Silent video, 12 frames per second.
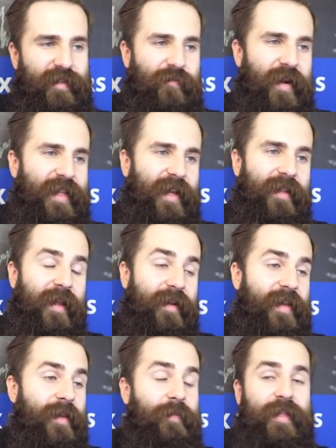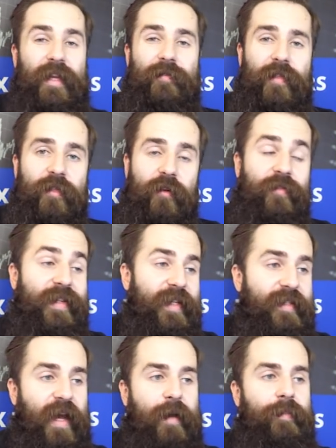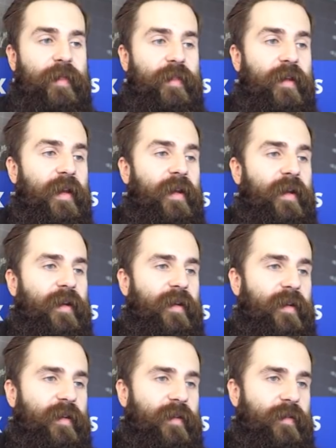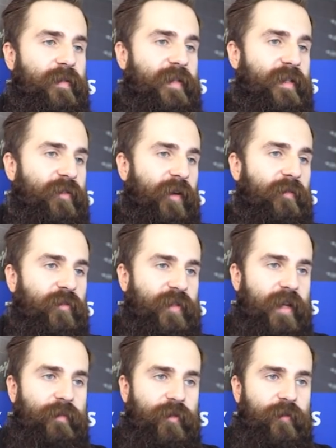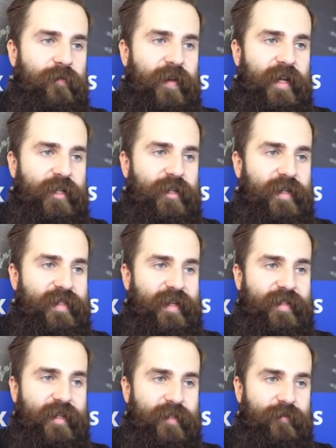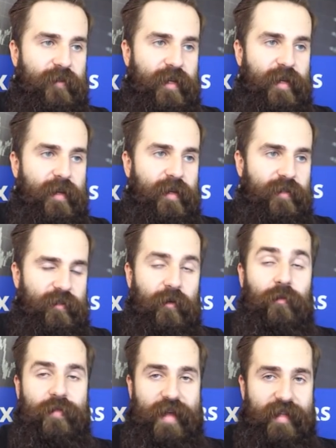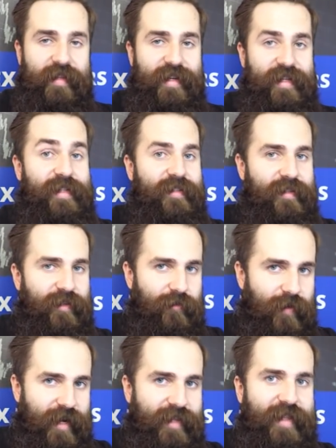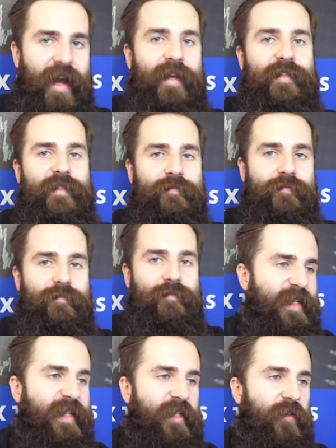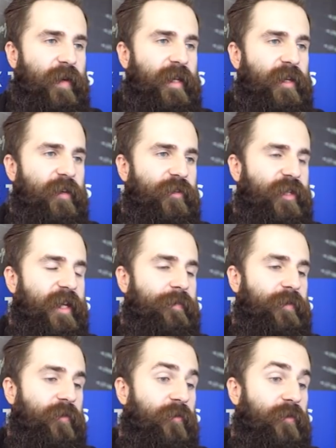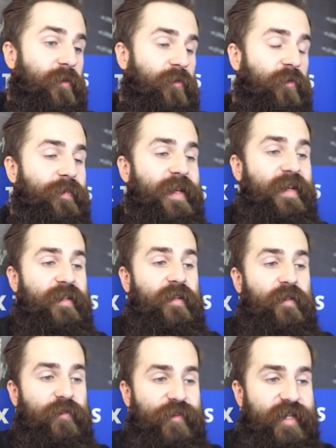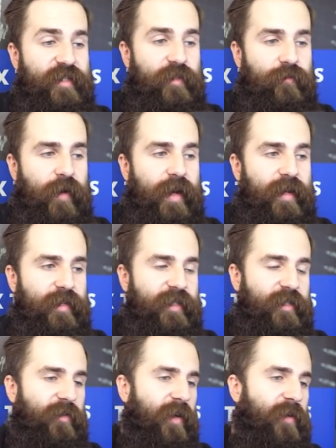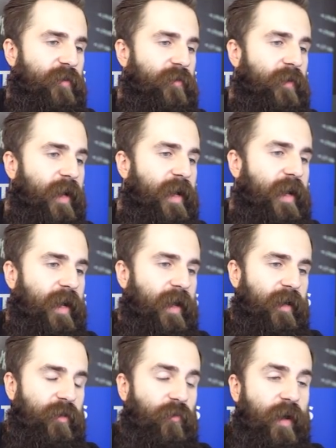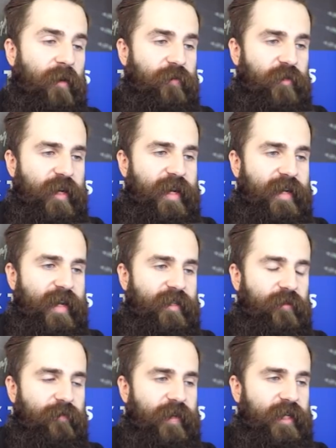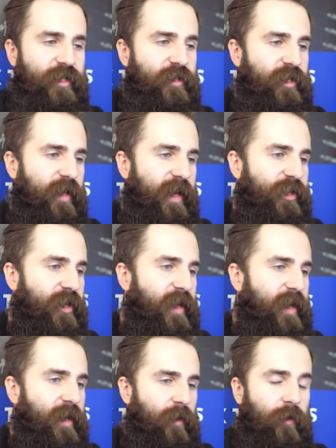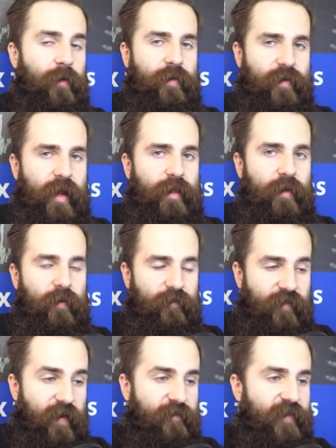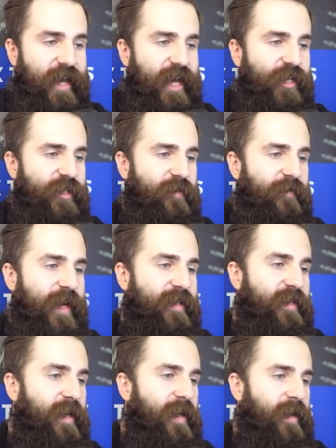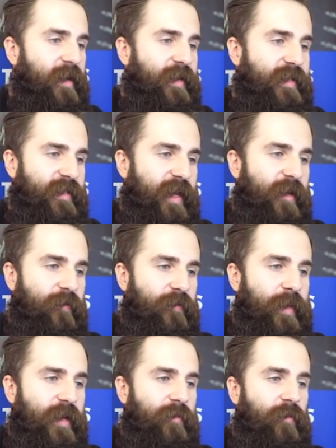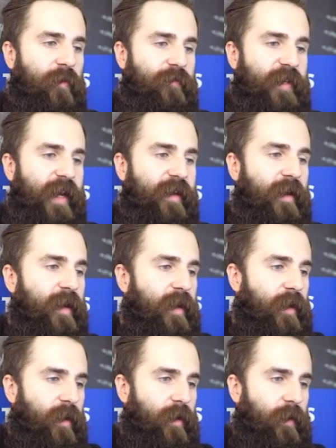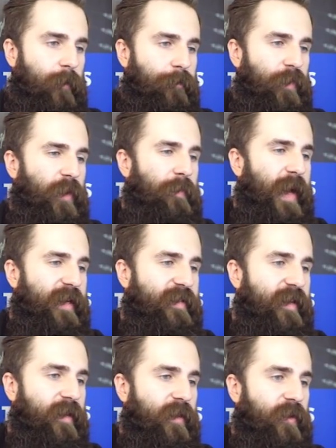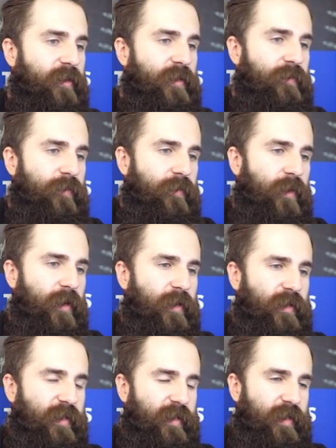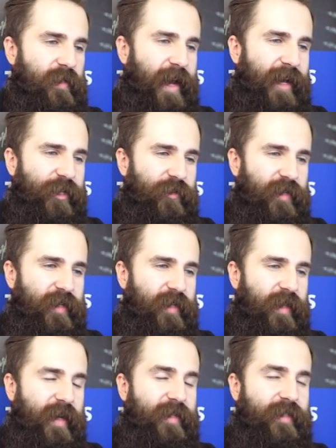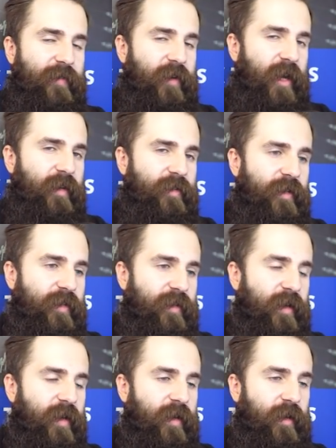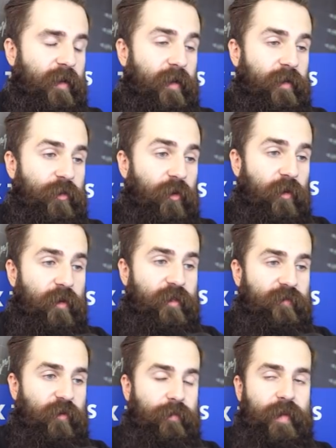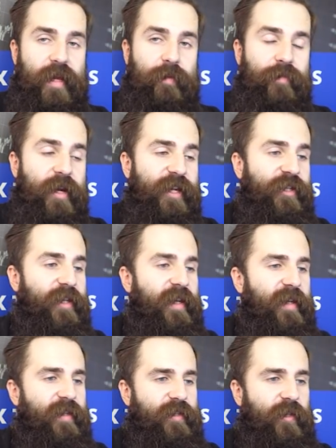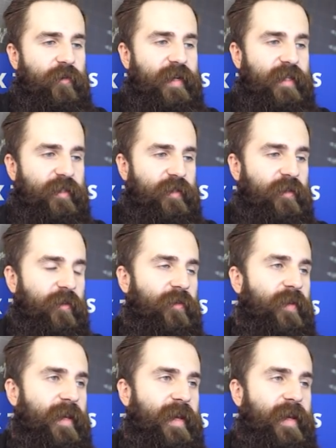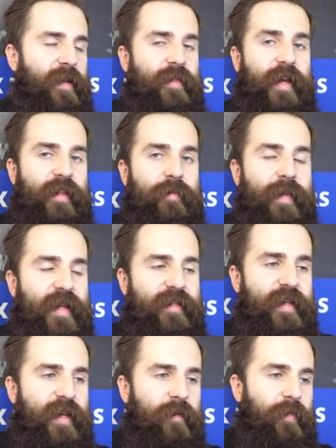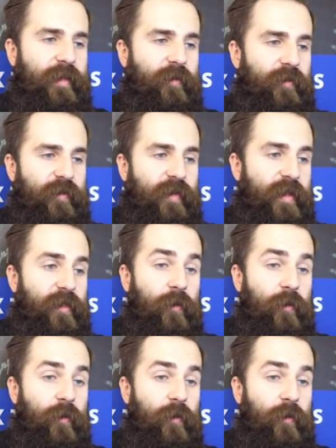quite unlucky. But even though this happened, this trader was able to finish successfully, so that is quite nice. These quite huge dips also could be the reason why this trader took 12 trading days to finish the challenge, or rather verification phase, instead of minimum of 10. The max daily loss was actually like $700 from being breached, so that's not really that amazing, but not really